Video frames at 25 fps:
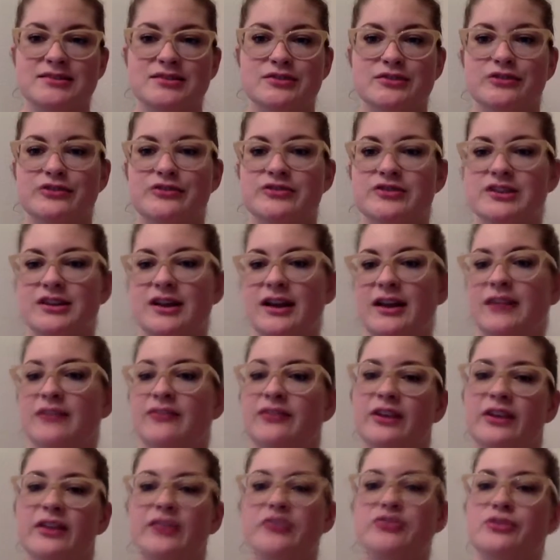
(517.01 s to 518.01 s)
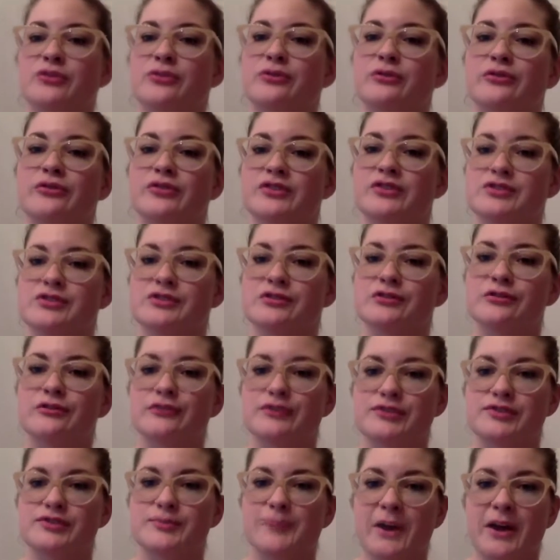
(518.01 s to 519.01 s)
So using kind of like a total physical
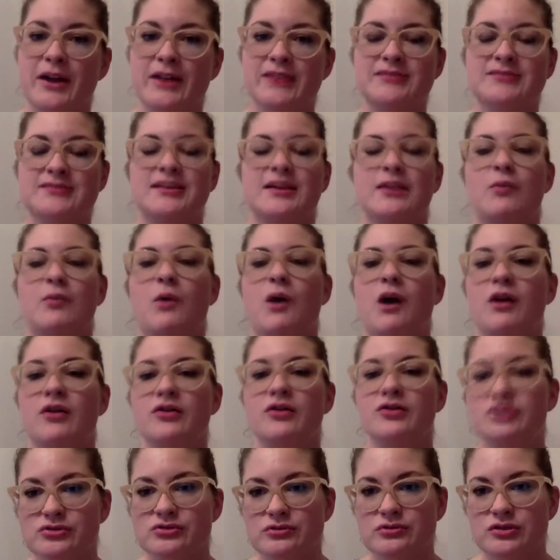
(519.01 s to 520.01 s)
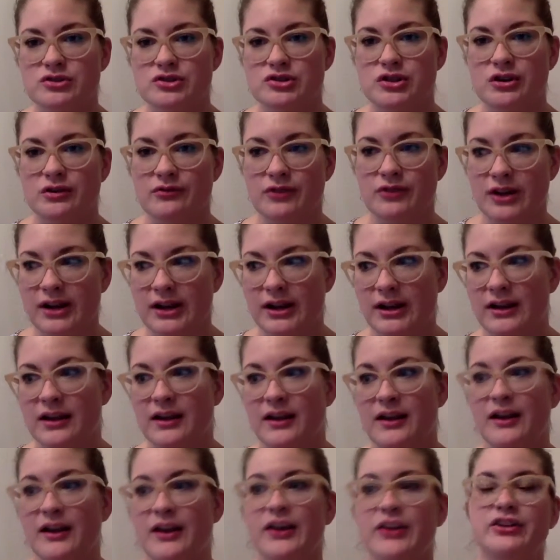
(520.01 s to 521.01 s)
response, that while the students are reading,
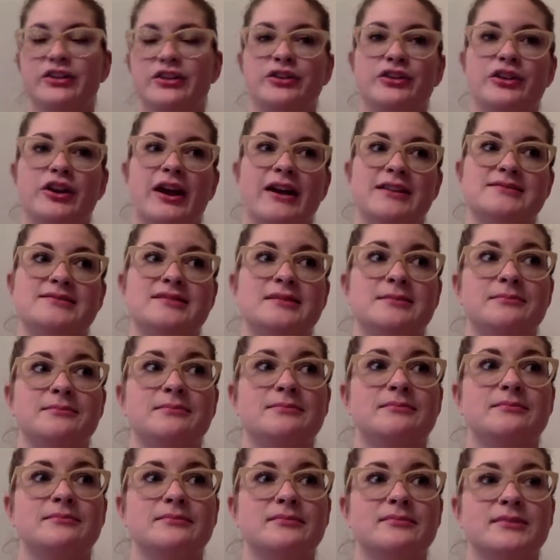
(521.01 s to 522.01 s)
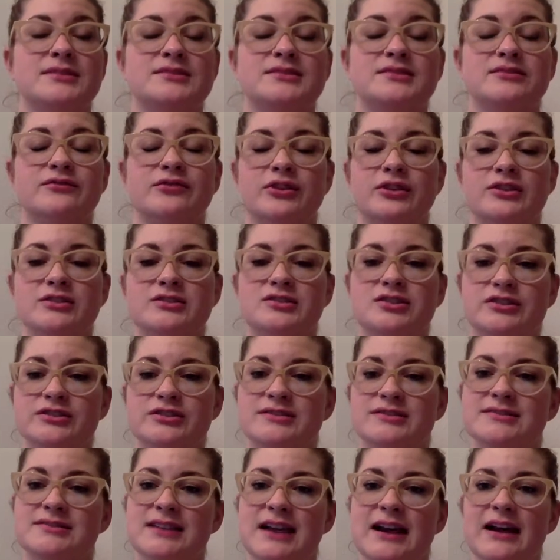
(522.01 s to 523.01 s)
you ask them, listen for a
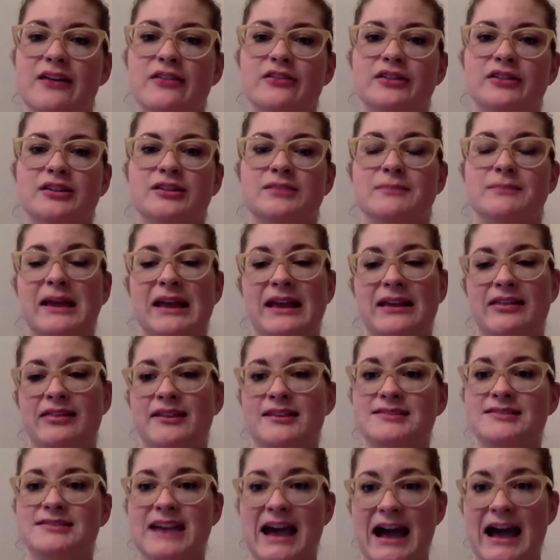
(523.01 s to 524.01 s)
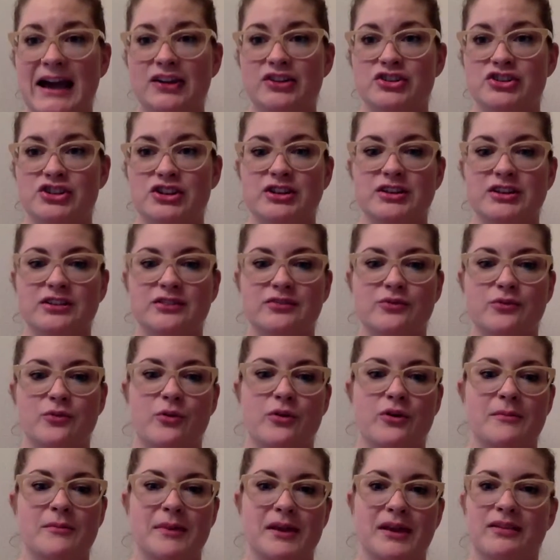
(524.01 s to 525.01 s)
certain sound and make this action
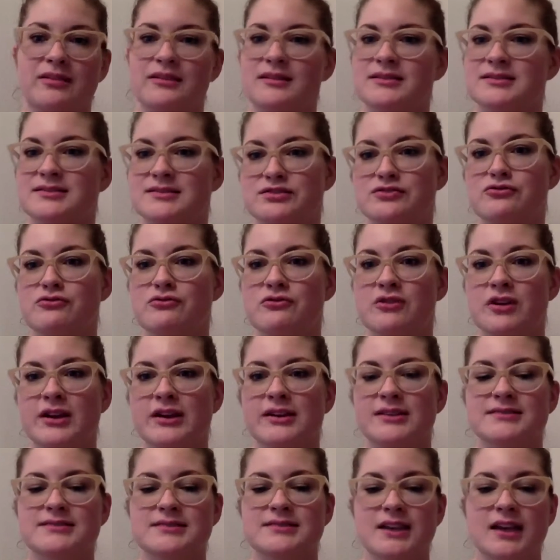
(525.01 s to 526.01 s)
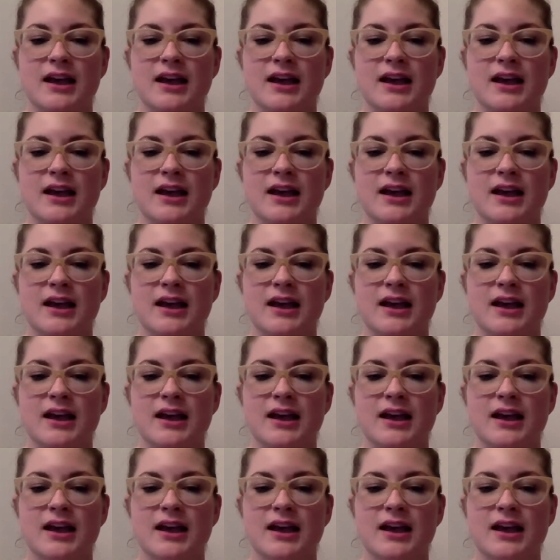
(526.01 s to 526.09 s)
or make this noise.